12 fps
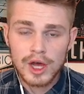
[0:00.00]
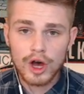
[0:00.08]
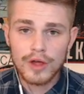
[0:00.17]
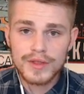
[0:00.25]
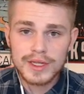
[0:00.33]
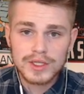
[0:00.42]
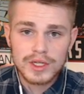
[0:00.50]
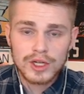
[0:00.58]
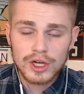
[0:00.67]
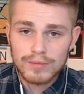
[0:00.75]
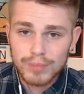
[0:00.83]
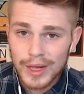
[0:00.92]
on this
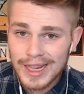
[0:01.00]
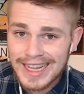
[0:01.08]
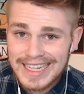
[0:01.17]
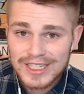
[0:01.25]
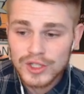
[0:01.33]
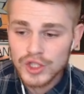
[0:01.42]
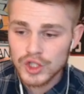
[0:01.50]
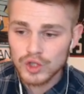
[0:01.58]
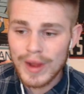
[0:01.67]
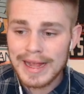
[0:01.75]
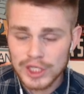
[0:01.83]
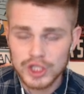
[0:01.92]
complete
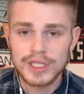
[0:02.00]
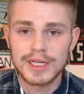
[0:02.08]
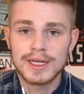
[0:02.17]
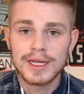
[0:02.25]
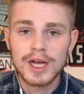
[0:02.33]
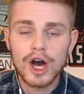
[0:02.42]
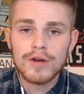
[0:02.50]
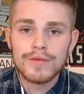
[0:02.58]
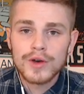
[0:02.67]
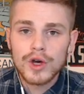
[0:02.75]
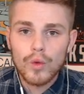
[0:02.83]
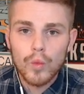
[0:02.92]
distraction of
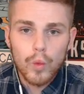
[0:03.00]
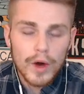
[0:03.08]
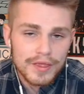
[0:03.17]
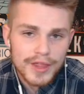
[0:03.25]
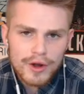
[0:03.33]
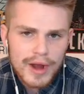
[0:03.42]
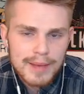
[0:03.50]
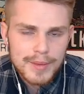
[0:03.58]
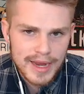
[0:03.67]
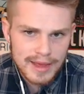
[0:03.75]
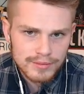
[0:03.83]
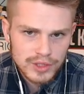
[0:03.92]
what their M
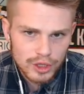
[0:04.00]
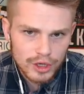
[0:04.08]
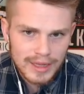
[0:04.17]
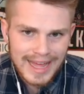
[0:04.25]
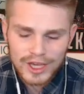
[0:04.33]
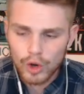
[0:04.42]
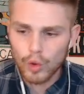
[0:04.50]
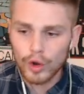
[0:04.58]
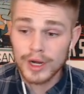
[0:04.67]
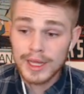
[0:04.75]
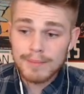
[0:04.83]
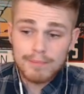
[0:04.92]
and M's look like,
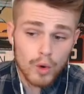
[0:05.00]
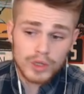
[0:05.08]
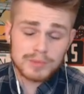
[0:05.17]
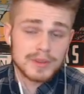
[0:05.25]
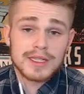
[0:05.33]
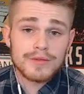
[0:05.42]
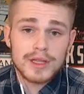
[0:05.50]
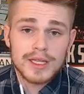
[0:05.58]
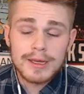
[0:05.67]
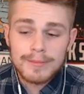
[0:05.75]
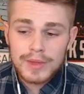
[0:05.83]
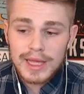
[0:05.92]
or more
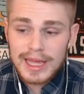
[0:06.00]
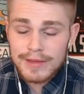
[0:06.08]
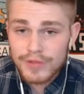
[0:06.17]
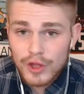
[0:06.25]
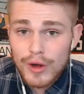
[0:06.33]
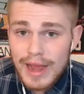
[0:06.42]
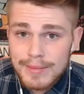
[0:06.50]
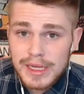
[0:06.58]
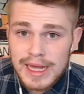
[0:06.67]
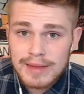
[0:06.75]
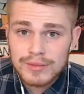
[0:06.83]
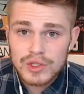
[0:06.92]
specifically, if their M and
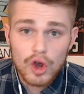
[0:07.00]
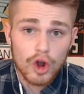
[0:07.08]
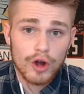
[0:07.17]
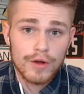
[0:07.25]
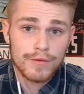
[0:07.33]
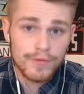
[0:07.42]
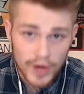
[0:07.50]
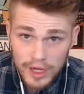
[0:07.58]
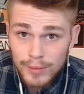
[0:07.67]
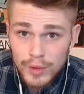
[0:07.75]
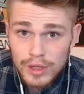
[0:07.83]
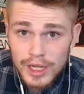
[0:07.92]
M's are
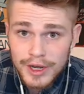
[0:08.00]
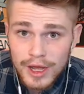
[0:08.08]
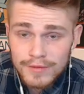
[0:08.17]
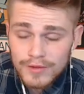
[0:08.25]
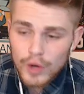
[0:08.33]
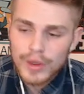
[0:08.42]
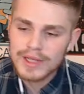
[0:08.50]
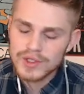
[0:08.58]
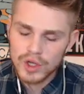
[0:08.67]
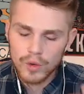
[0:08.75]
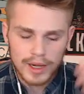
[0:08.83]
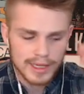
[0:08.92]
fuckable enough. Okay,
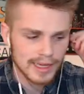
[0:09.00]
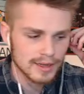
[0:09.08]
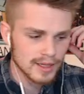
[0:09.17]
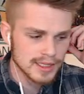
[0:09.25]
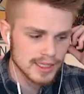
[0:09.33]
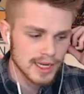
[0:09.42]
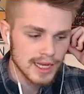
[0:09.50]
so again, listen,